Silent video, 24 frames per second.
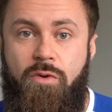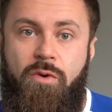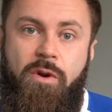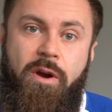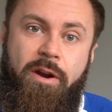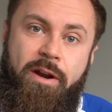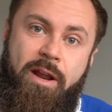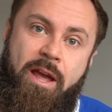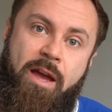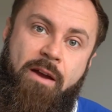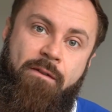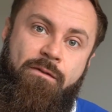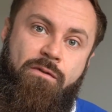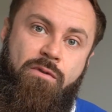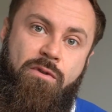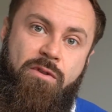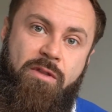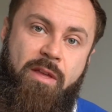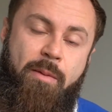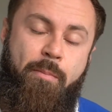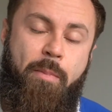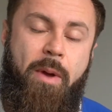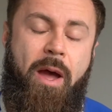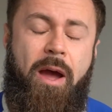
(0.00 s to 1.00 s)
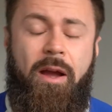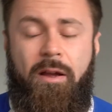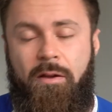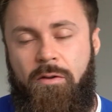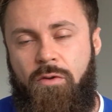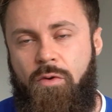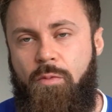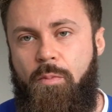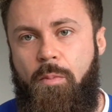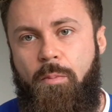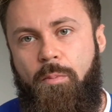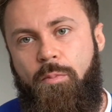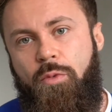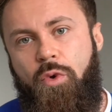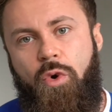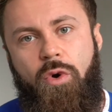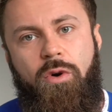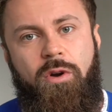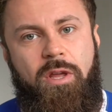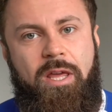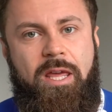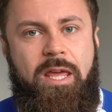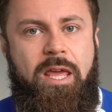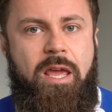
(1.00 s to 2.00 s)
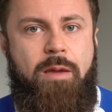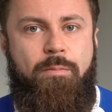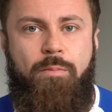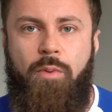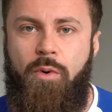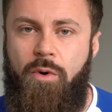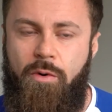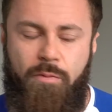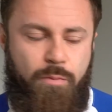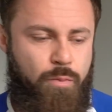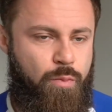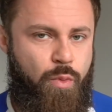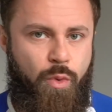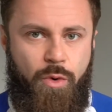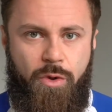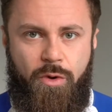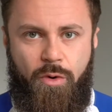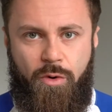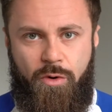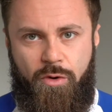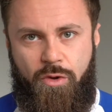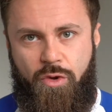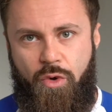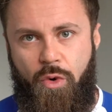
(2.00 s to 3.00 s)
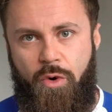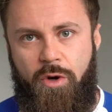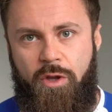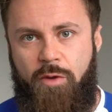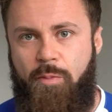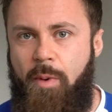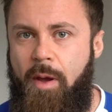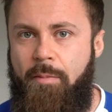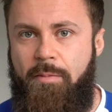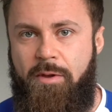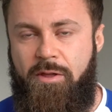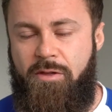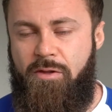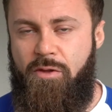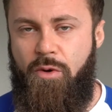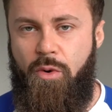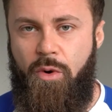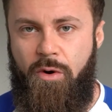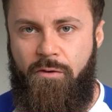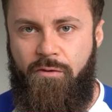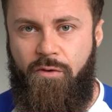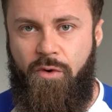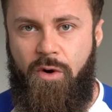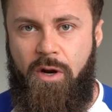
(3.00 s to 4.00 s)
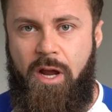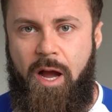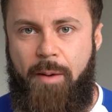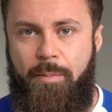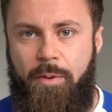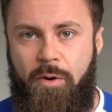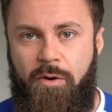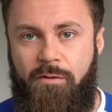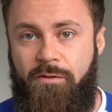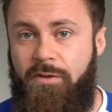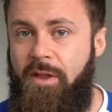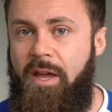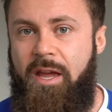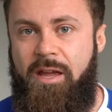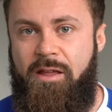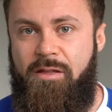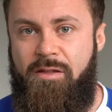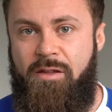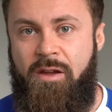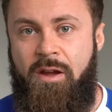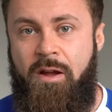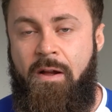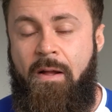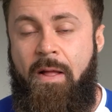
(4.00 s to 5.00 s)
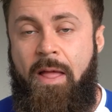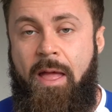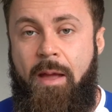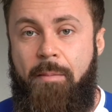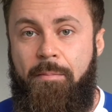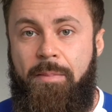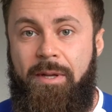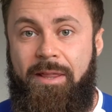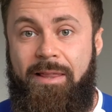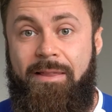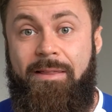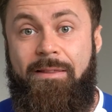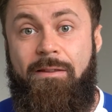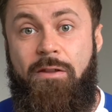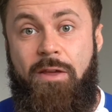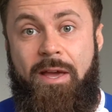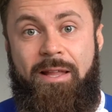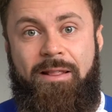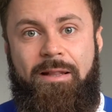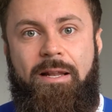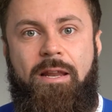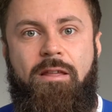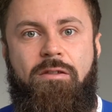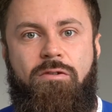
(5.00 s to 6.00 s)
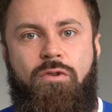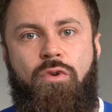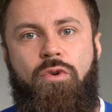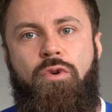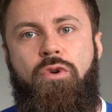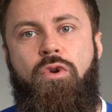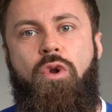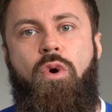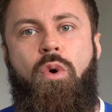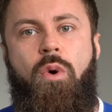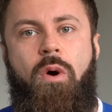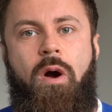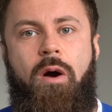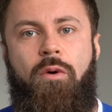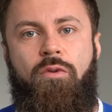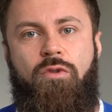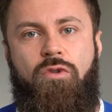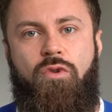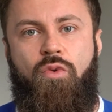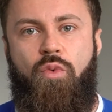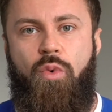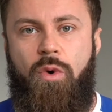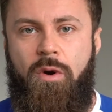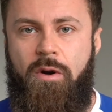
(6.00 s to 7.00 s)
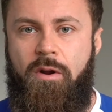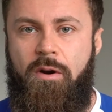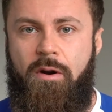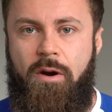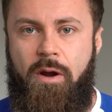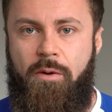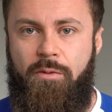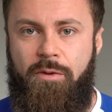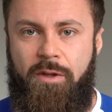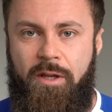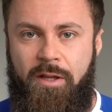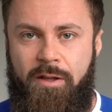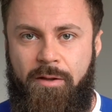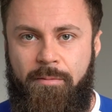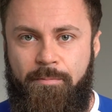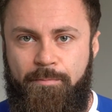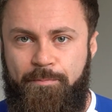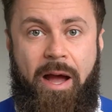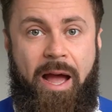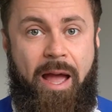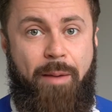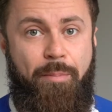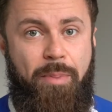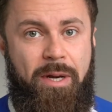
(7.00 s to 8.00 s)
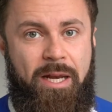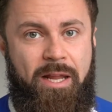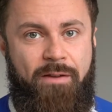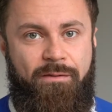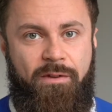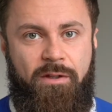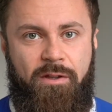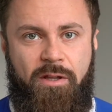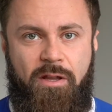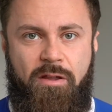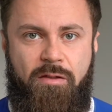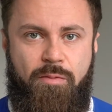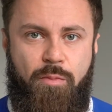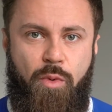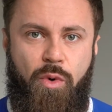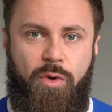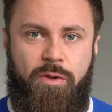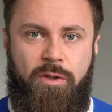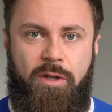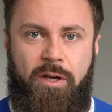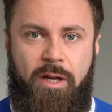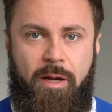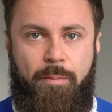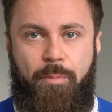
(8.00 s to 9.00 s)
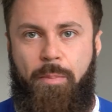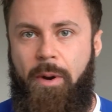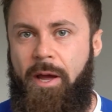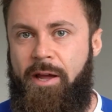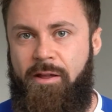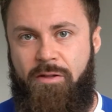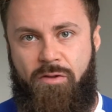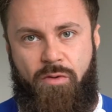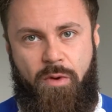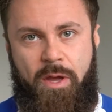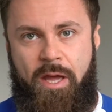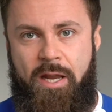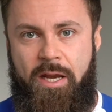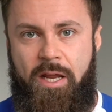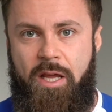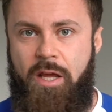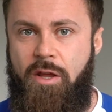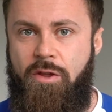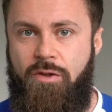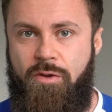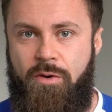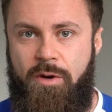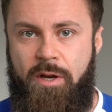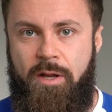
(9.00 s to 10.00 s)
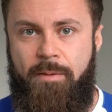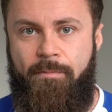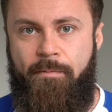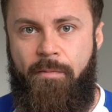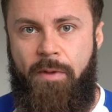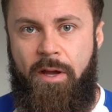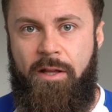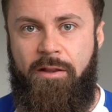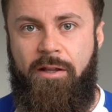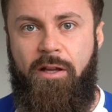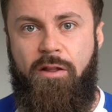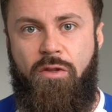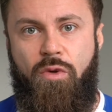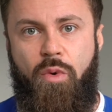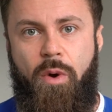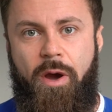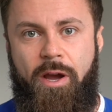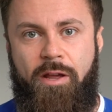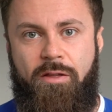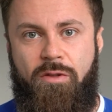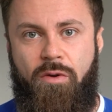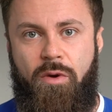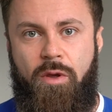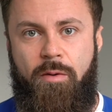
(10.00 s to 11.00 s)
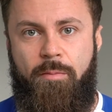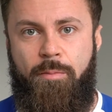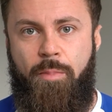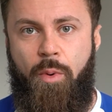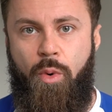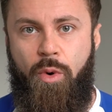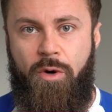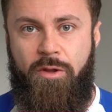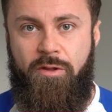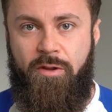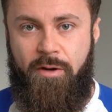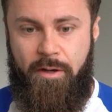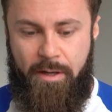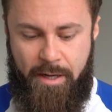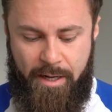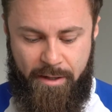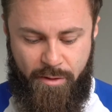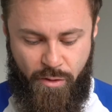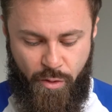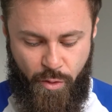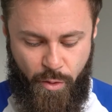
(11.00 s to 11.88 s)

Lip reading: gonna have to step back. Your hip or your joint might be sore for a couple of days, but at least you know how to work around it. I believe that this model applies to any injury. And that's why it's so important not to